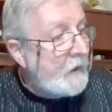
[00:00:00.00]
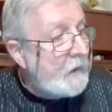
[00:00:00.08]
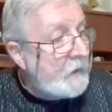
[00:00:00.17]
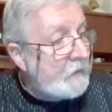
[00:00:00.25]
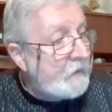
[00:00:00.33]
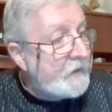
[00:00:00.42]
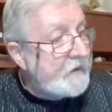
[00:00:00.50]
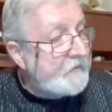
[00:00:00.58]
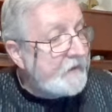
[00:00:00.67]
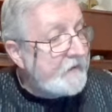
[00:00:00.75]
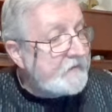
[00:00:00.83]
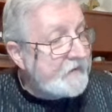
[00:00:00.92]
One of the
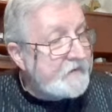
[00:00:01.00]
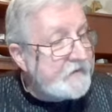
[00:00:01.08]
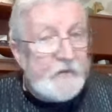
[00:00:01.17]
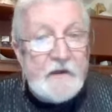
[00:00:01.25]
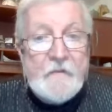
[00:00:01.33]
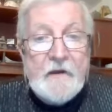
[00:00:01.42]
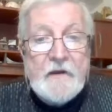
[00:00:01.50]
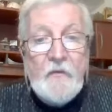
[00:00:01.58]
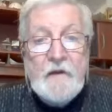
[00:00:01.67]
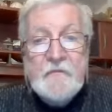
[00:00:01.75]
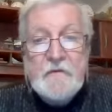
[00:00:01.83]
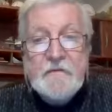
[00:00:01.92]
first ones way back
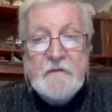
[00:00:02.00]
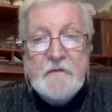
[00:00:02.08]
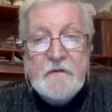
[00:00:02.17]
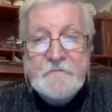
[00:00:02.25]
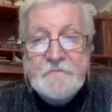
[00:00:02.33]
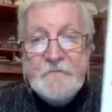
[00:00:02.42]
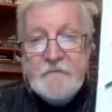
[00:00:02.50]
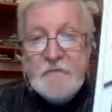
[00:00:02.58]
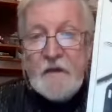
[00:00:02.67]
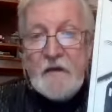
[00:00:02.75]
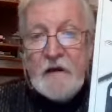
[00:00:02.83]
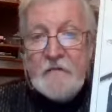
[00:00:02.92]
when was for the
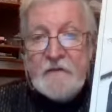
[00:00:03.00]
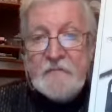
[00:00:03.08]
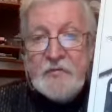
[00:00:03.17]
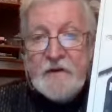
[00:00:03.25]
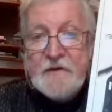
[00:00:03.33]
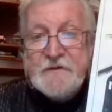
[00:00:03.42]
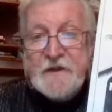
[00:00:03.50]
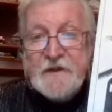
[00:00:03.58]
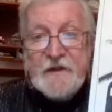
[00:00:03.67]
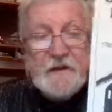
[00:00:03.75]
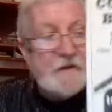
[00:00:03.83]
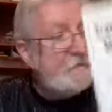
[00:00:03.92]
Covered Bridge
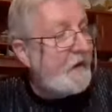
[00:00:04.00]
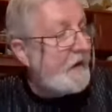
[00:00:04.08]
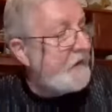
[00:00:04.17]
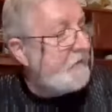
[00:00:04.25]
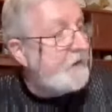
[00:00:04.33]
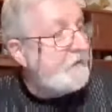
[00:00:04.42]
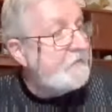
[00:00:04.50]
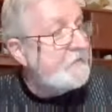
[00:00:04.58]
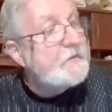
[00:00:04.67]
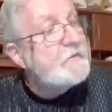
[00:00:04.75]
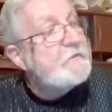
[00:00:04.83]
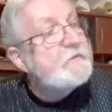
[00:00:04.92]
Scenic Byway,
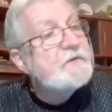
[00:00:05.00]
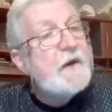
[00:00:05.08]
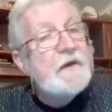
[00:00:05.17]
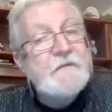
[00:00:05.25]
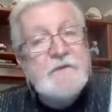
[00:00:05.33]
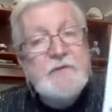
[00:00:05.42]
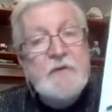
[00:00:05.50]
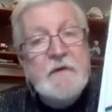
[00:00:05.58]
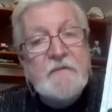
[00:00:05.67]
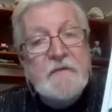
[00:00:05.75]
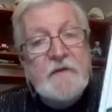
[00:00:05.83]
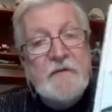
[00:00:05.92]
or driving
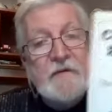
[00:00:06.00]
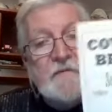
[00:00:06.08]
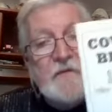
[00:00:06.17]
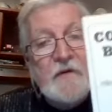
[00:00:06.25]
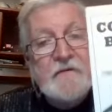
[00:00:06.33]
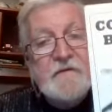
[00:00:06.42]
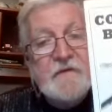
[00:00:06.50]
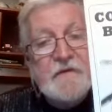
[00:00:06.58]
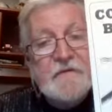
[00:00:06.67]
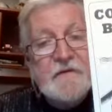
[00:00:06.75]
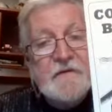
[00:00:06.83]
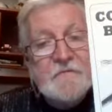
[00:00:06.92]
tour for the U.S. Forest
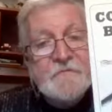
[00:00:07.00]
Service.